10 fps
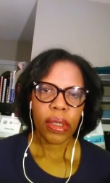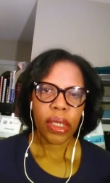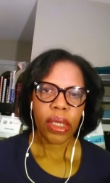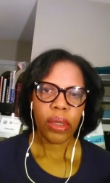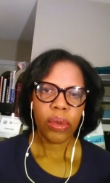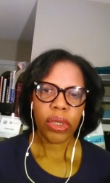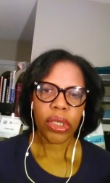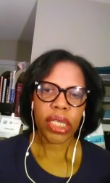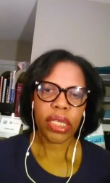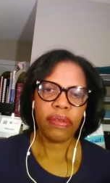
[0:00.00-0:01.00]
Okay, we're
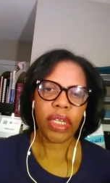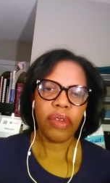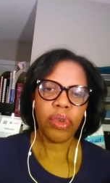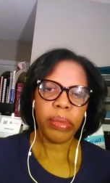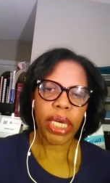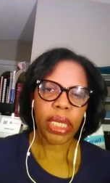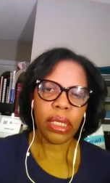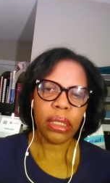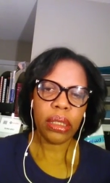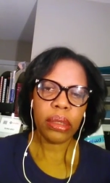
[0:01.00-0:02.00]
going to give everybody
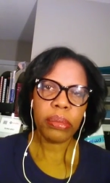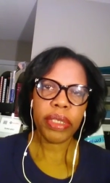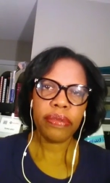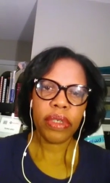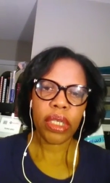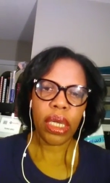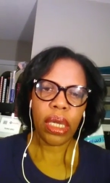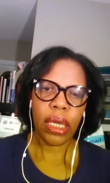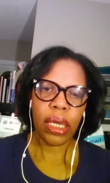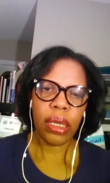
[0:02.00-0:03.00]
a little bit of
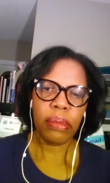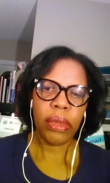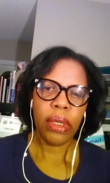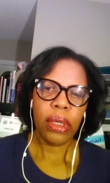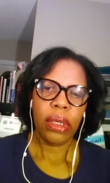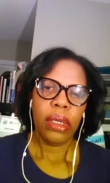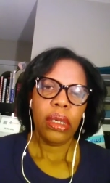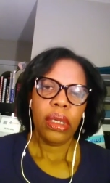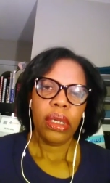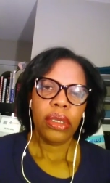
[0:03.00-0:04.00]
time.
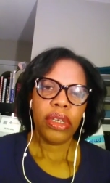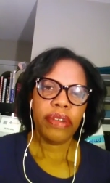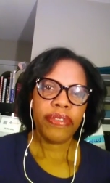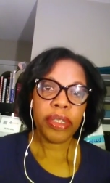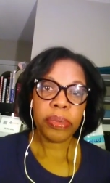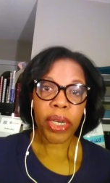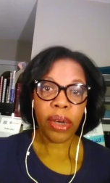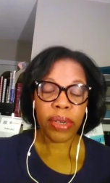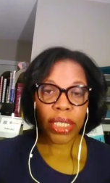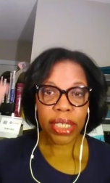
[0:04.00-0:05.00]
You know how Facebook
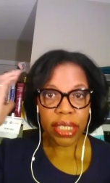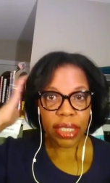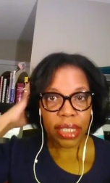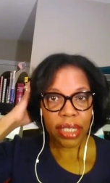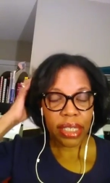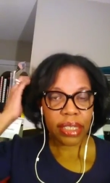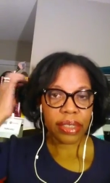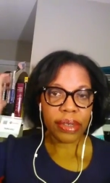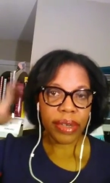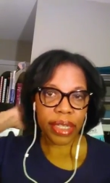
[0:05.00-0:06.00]
always says they need
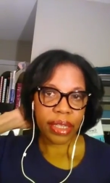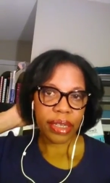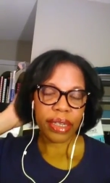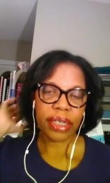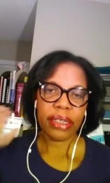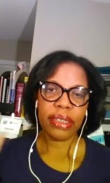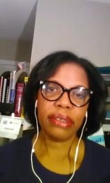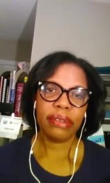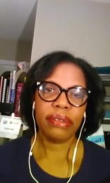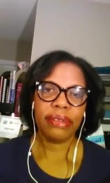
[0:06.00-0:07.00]
to go out there and
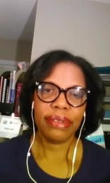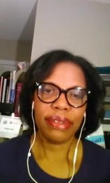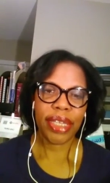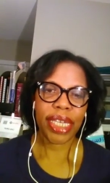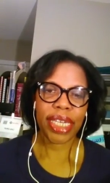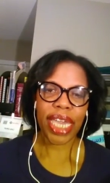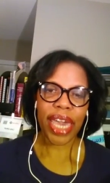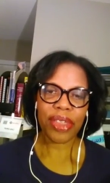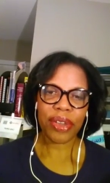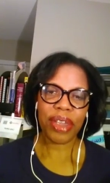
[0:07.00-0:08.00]
and
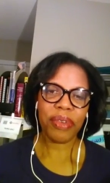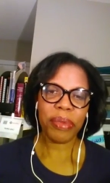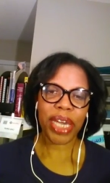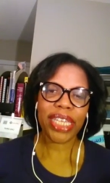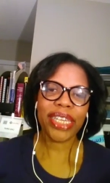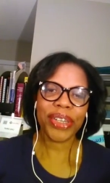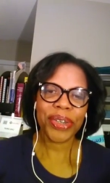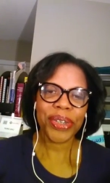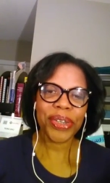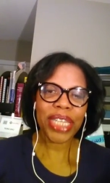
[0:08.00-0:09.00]
gather everybody. Yeah,
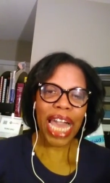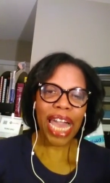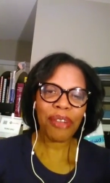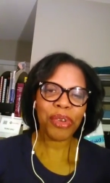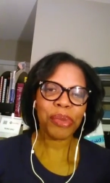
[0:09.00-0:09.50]
you're live.